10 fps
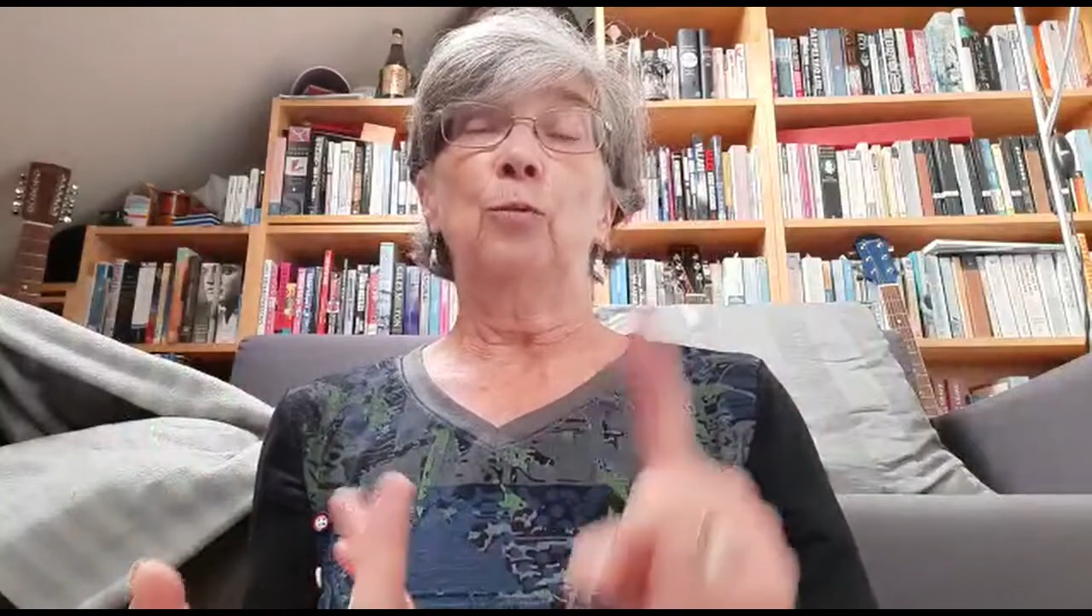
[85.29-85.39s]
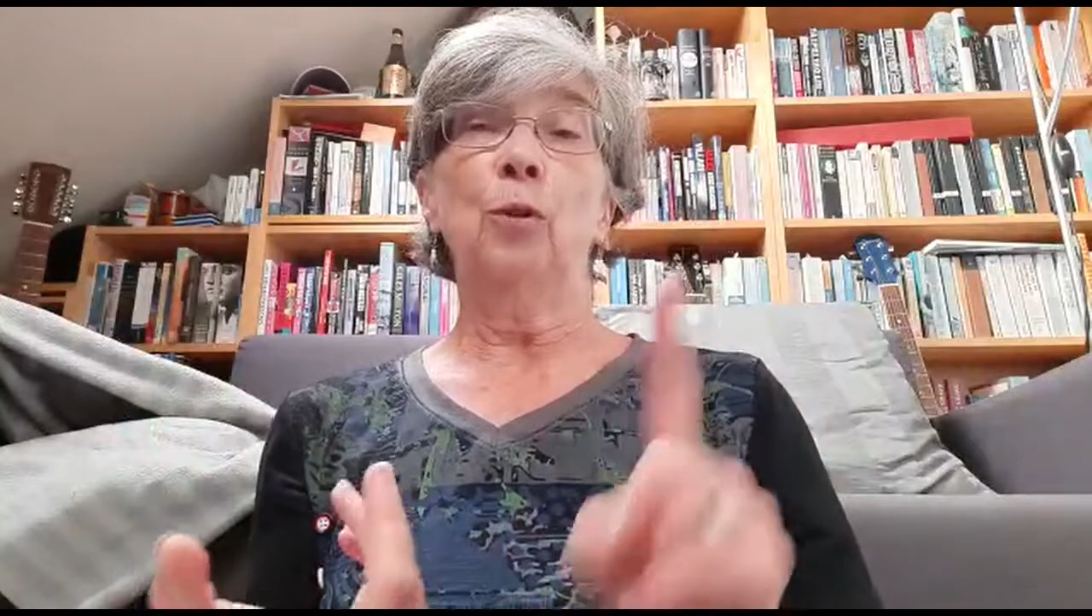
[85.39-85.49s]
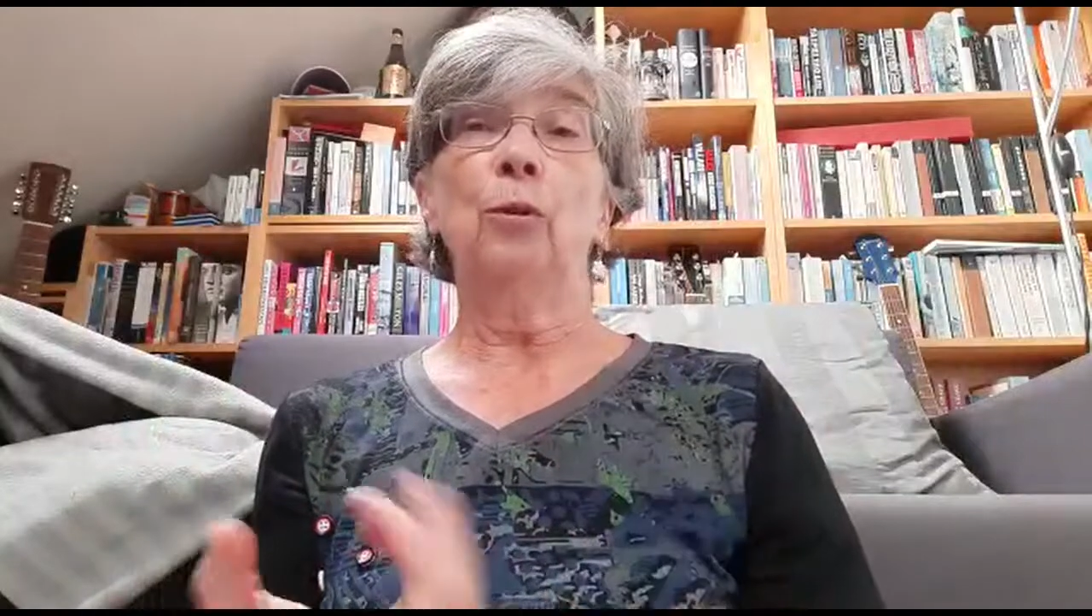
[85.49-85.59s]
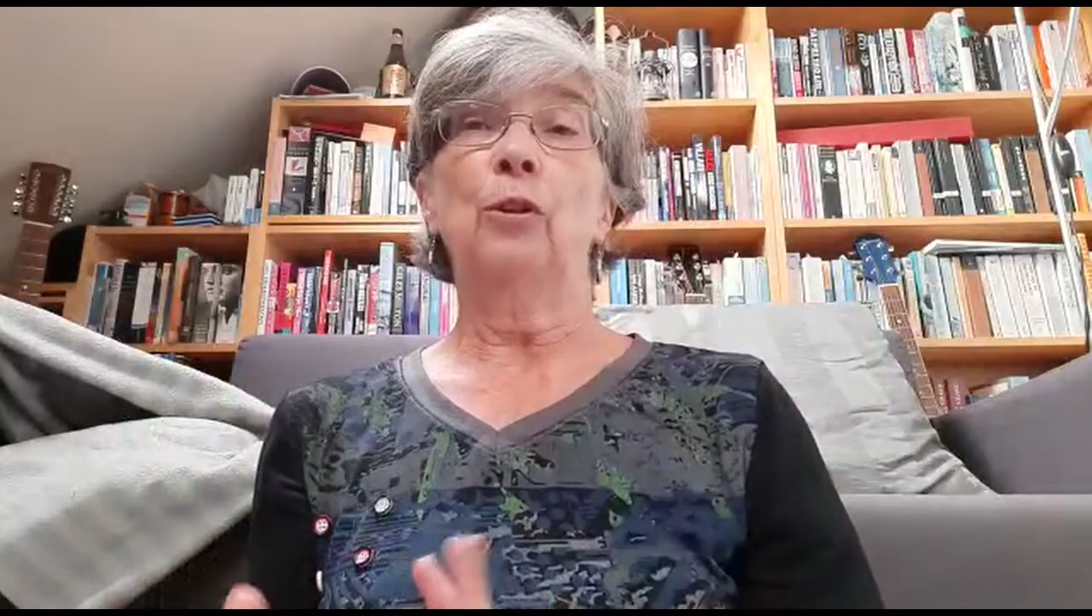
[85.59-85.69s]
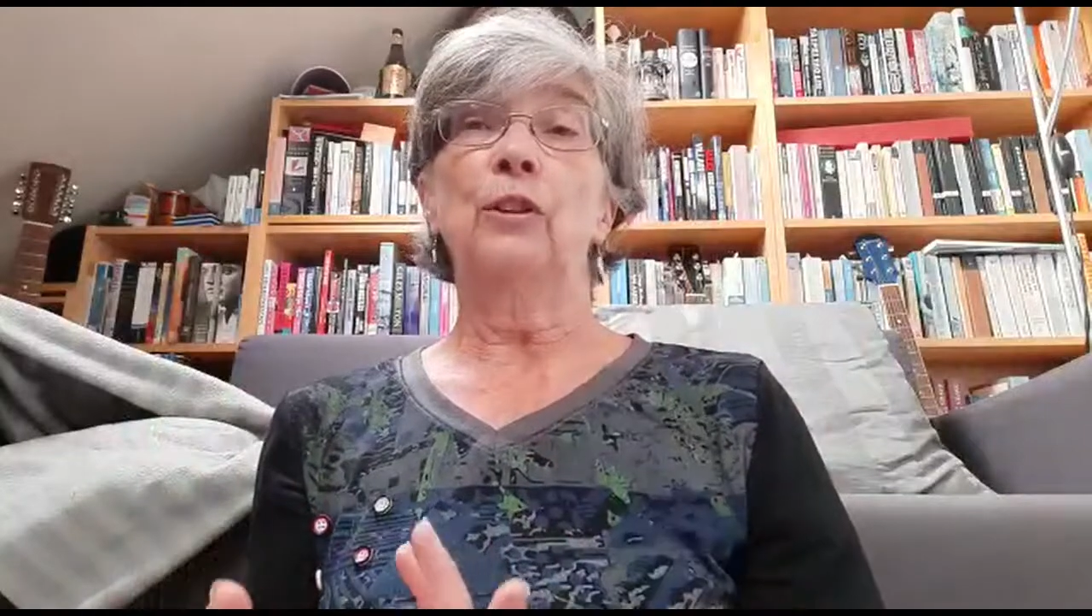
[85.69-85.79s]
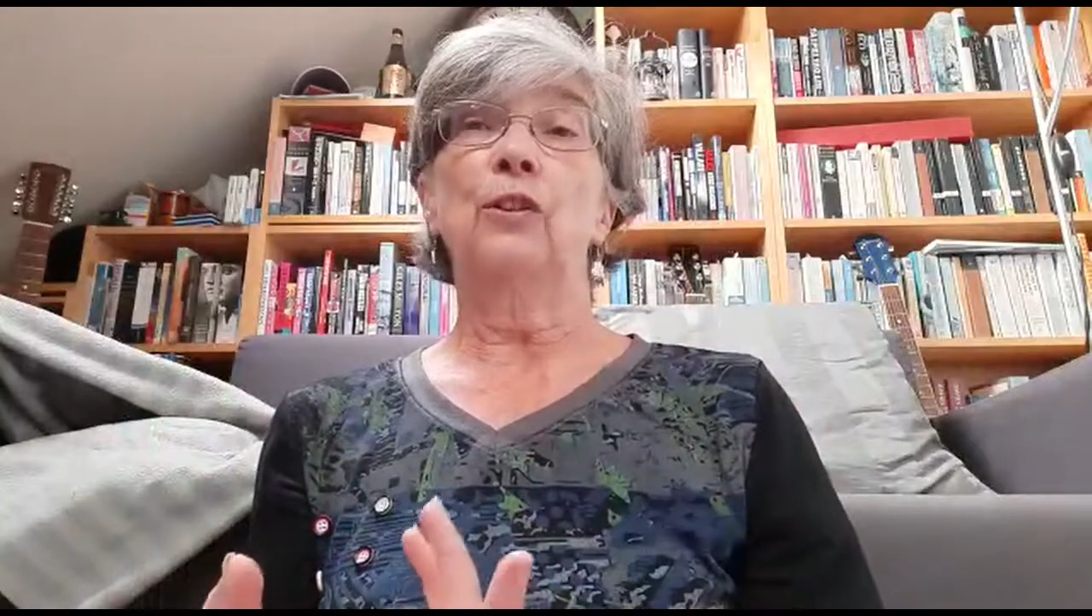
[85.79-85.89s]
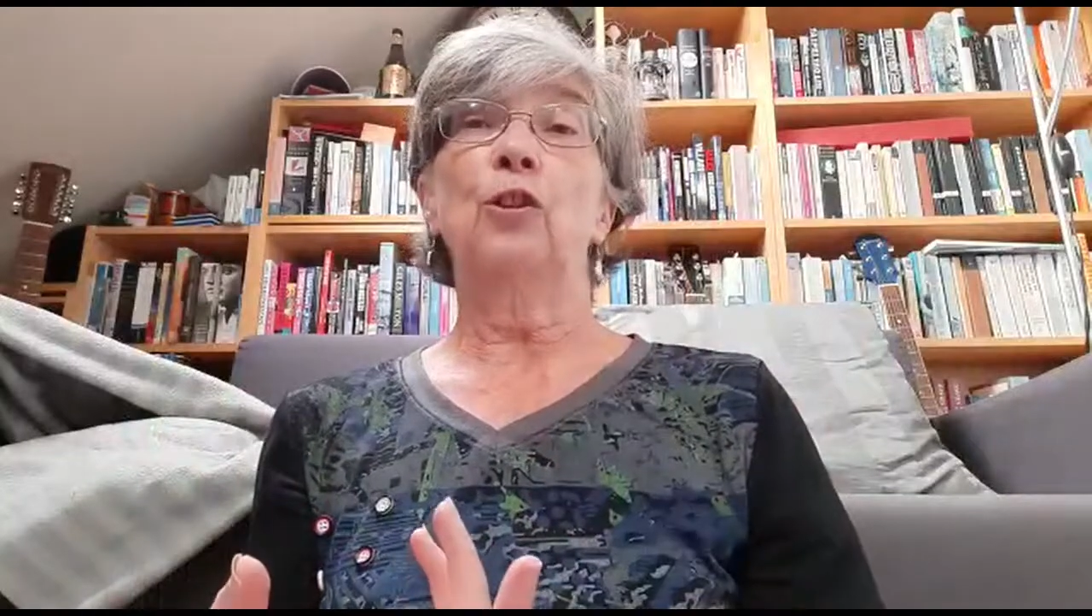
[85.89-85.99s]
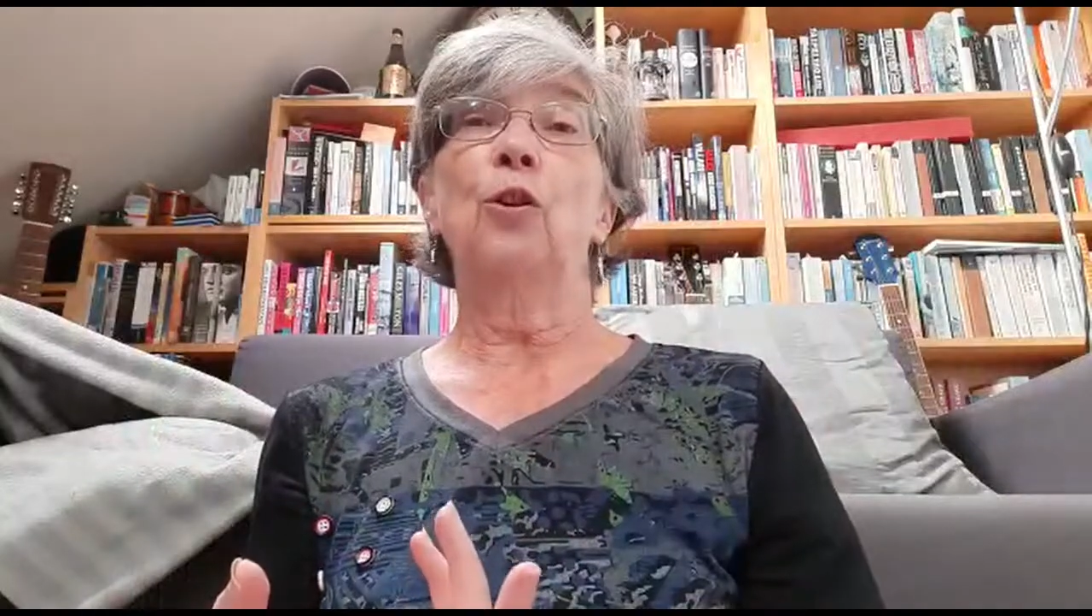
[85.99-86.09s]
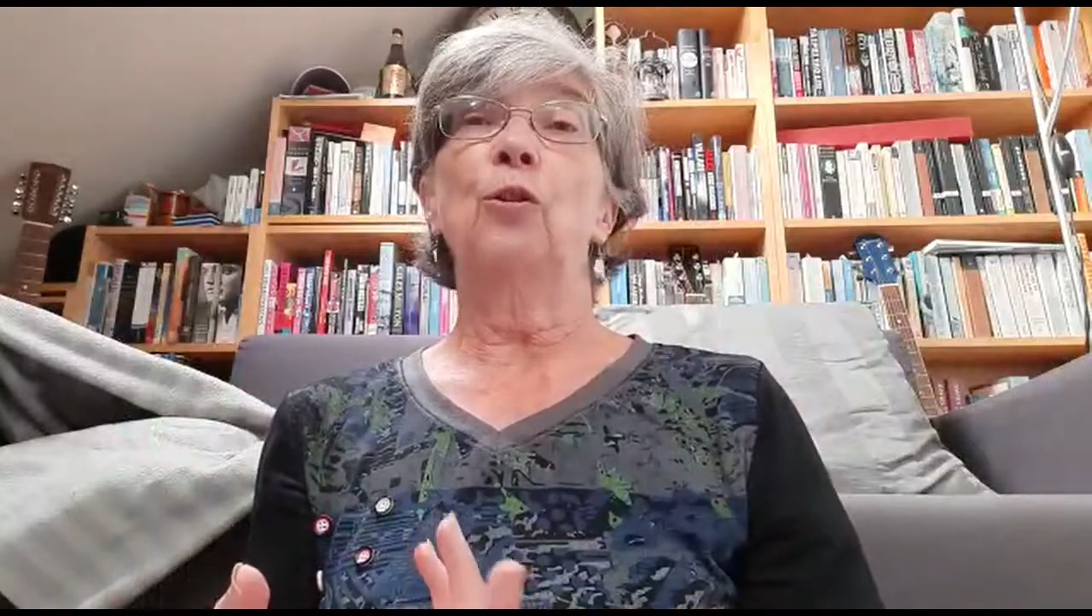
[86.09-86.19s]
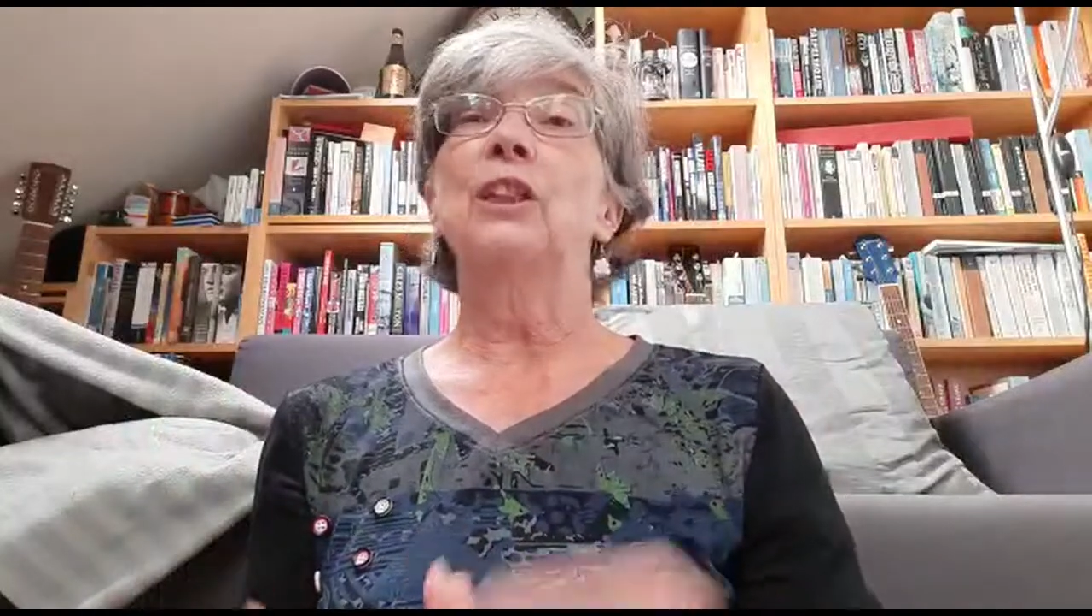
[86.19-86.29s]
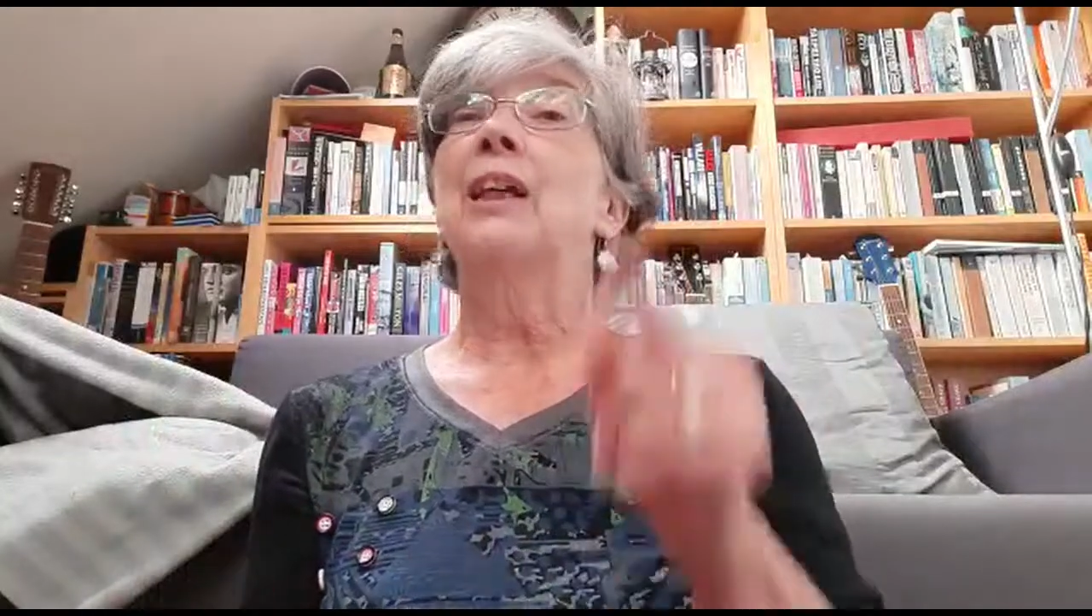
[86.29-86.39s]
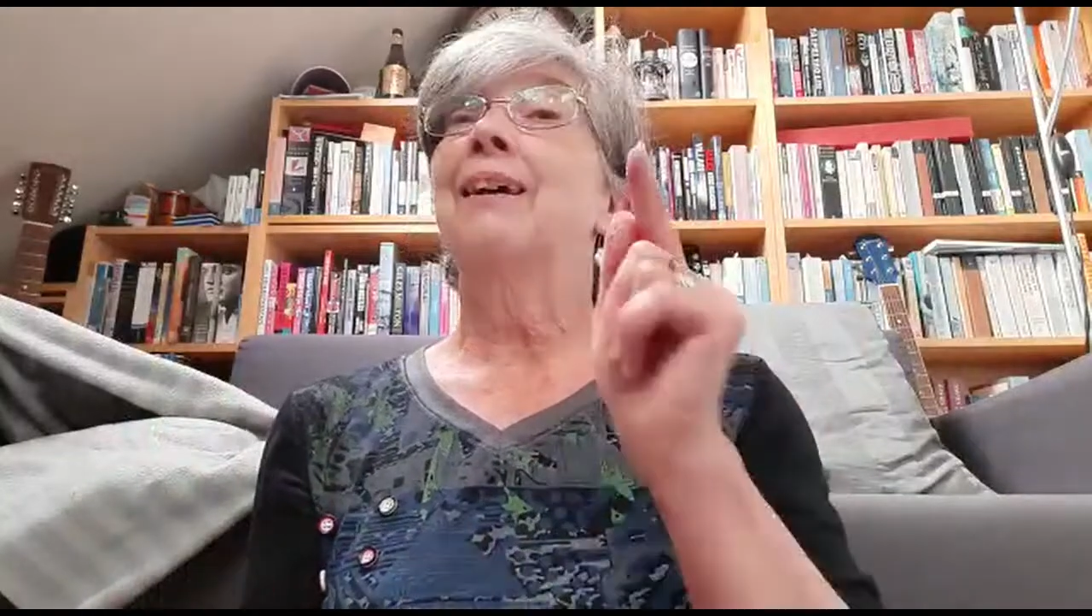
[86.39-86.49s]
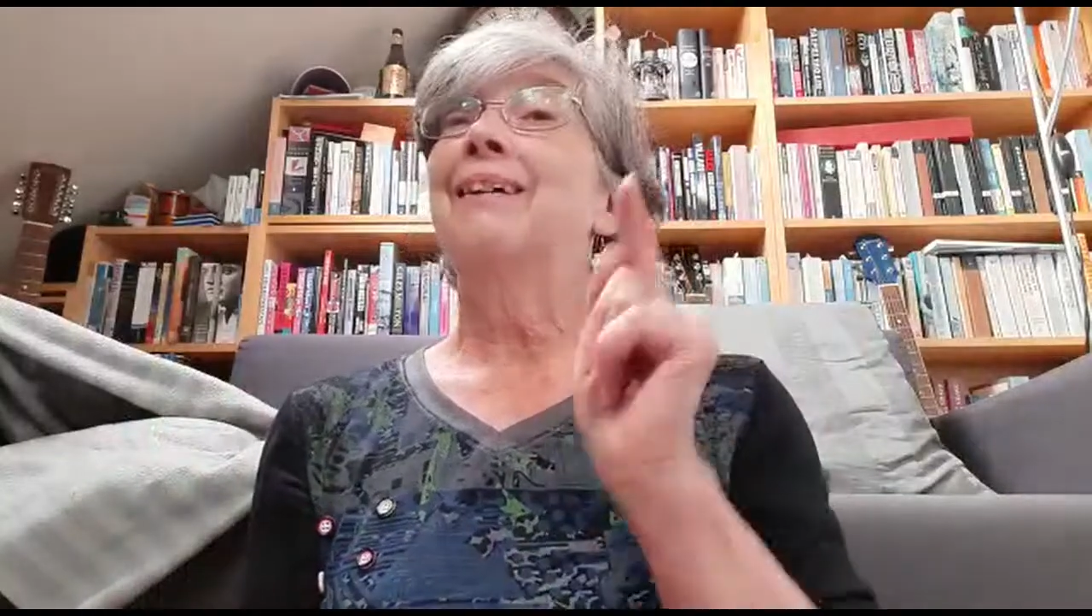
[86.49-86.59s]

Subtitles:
wrote lots of songs,